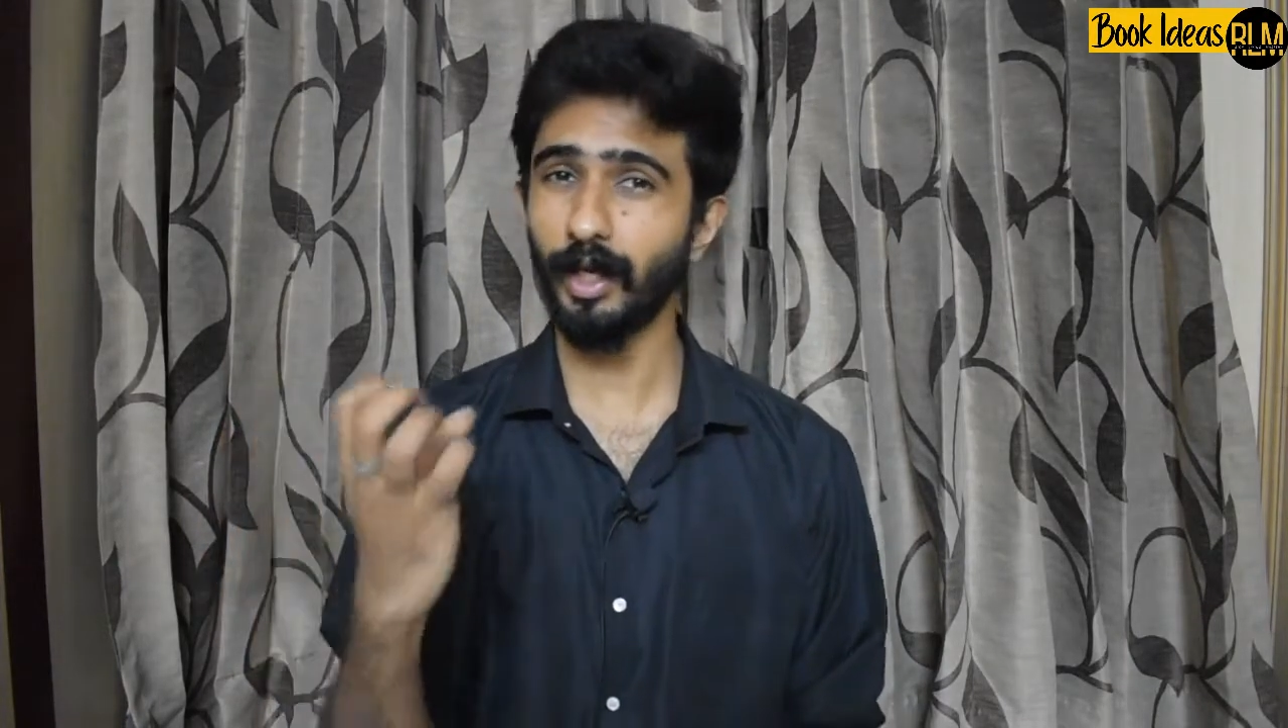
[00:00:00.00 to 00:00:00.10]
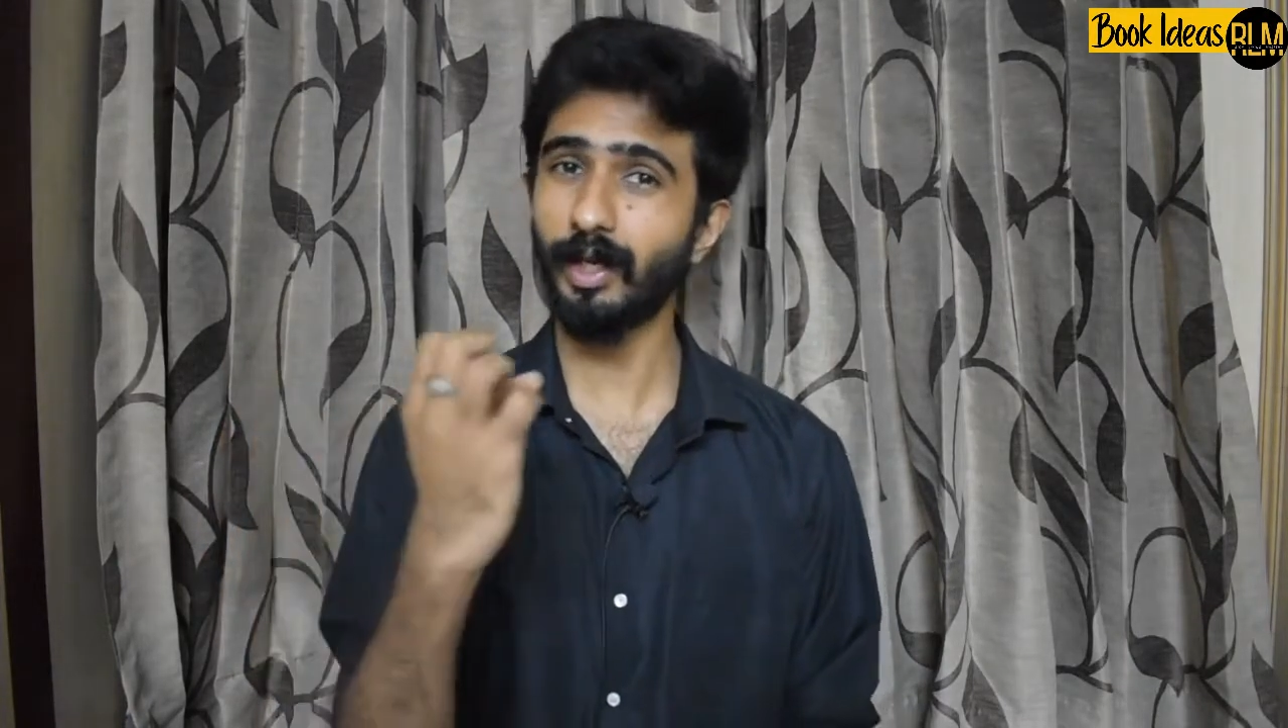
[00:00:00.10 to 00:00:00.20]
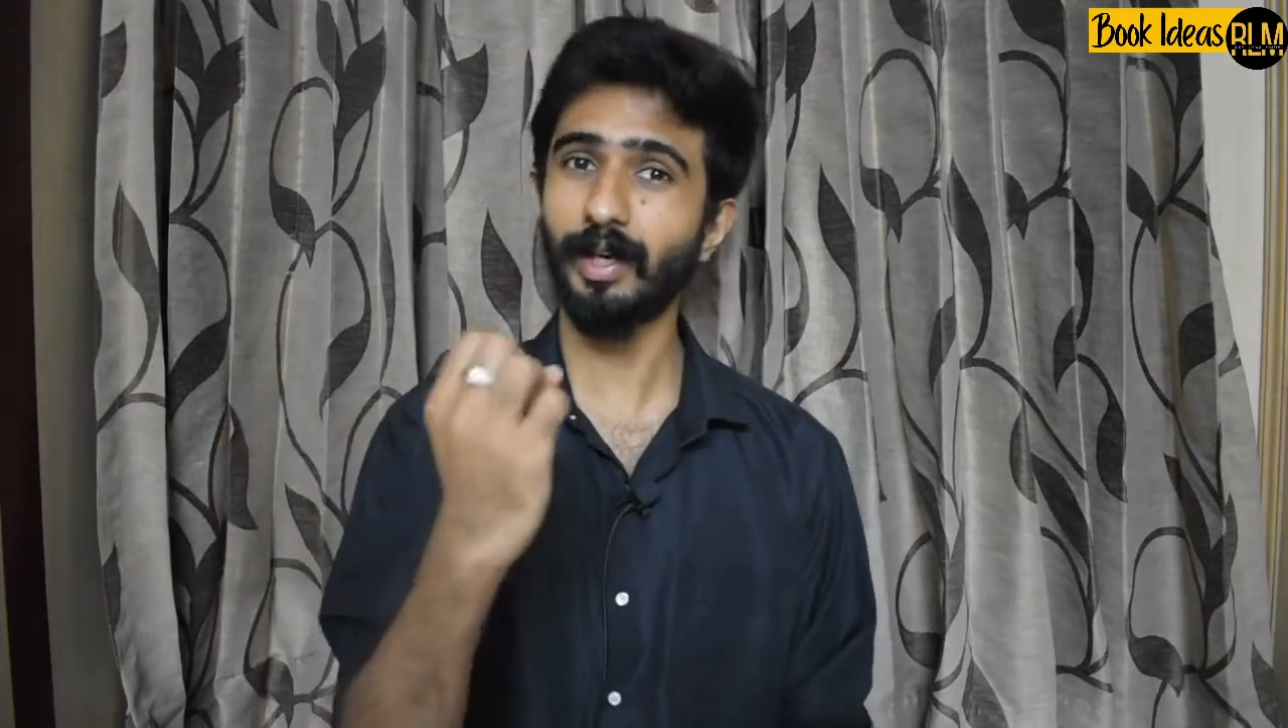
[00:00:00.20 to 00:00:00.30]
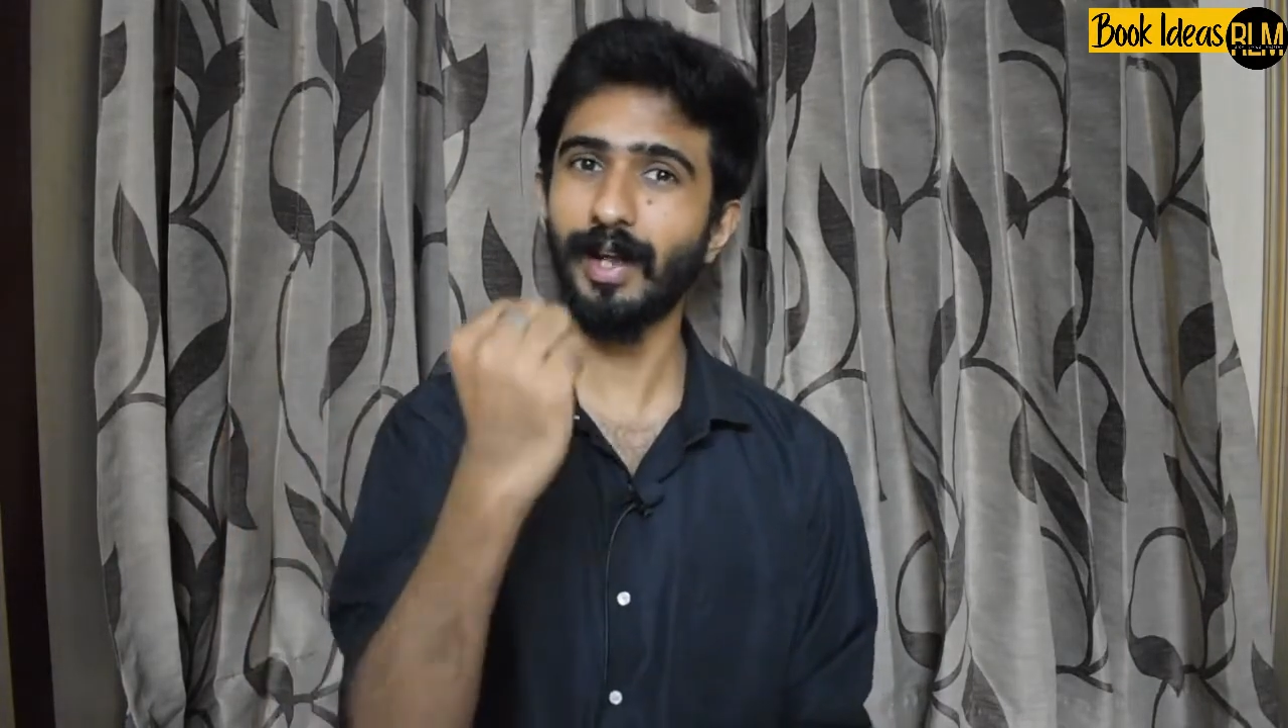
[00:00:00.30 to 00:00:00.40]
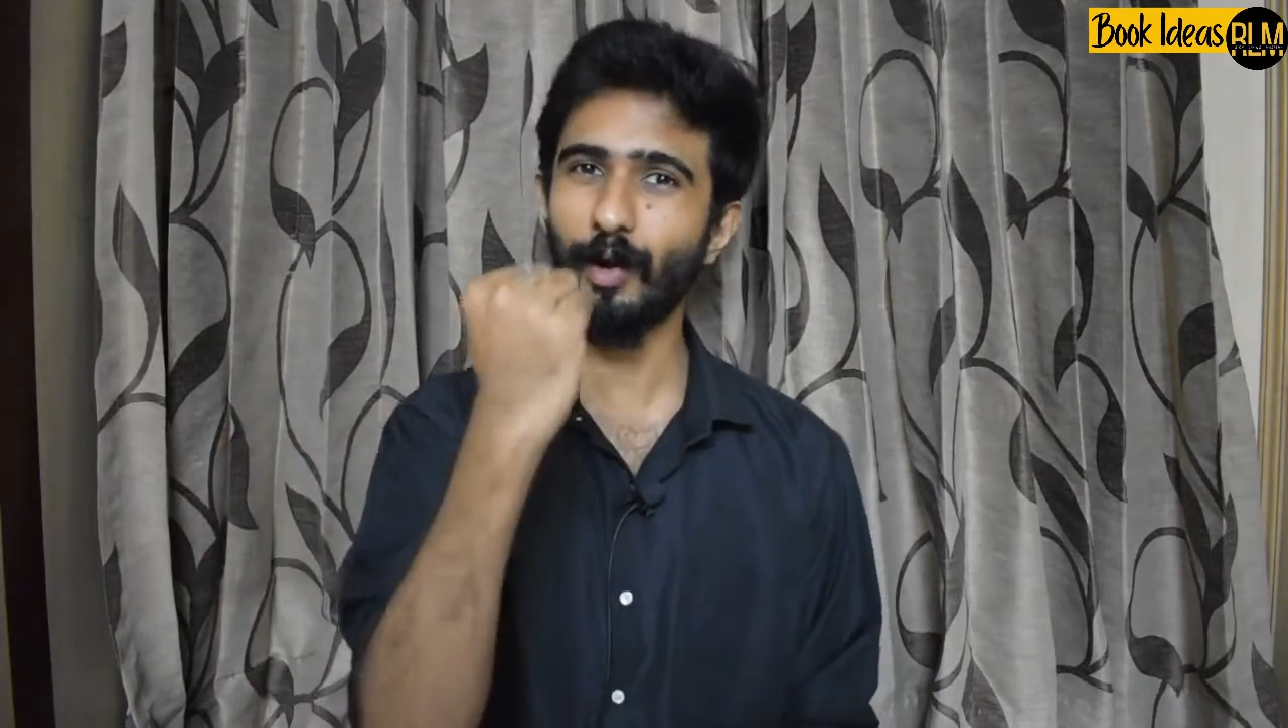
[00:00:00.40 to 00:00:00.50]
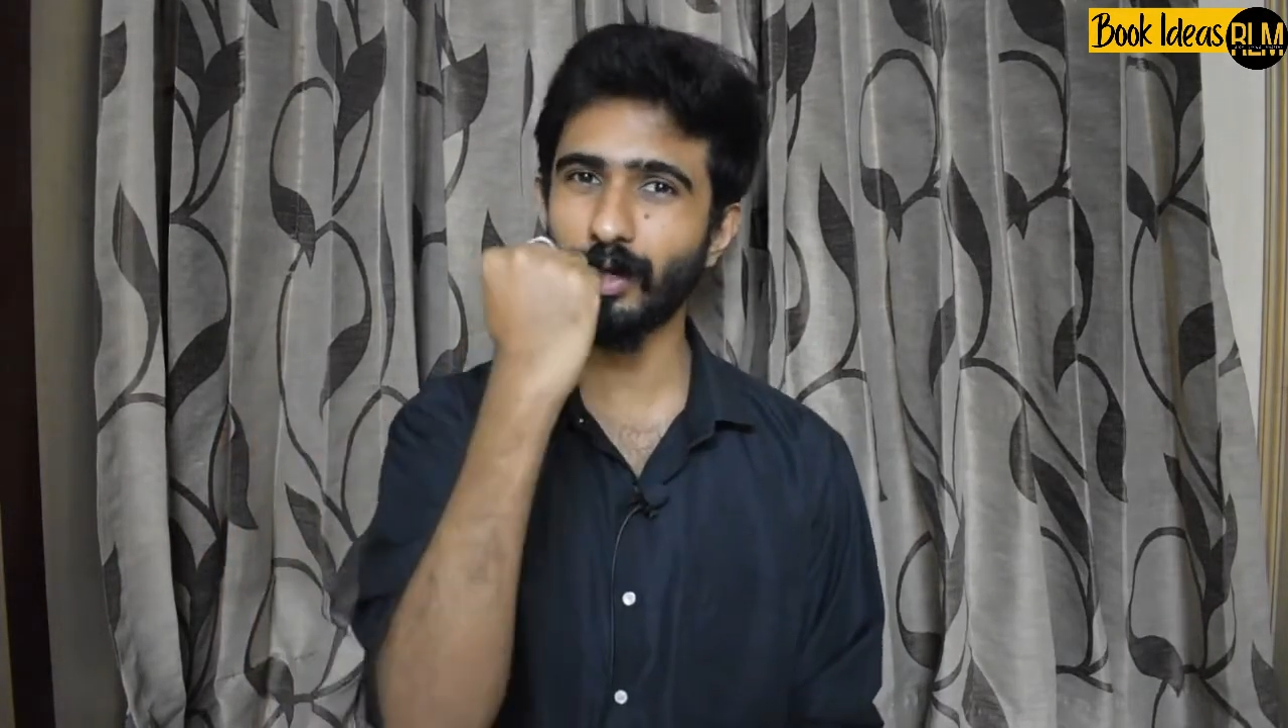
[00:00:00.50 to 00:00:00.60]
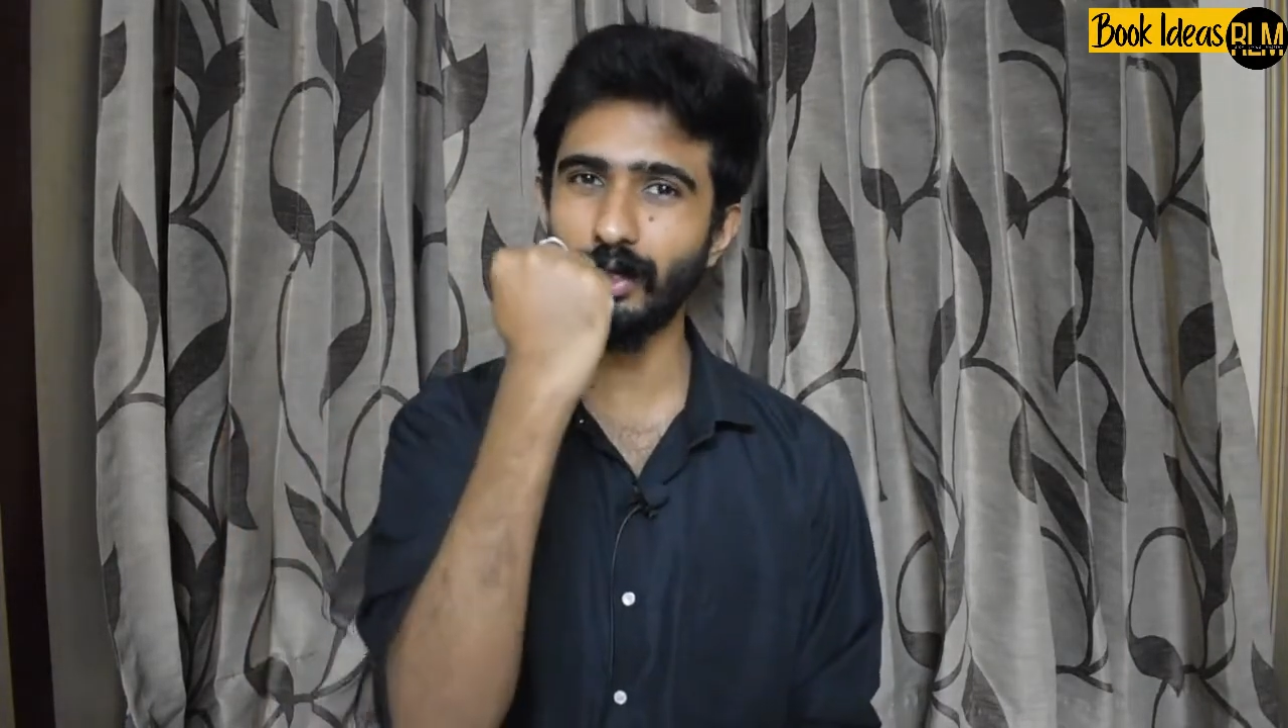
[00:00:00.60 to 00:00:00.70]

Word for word: inner dialogue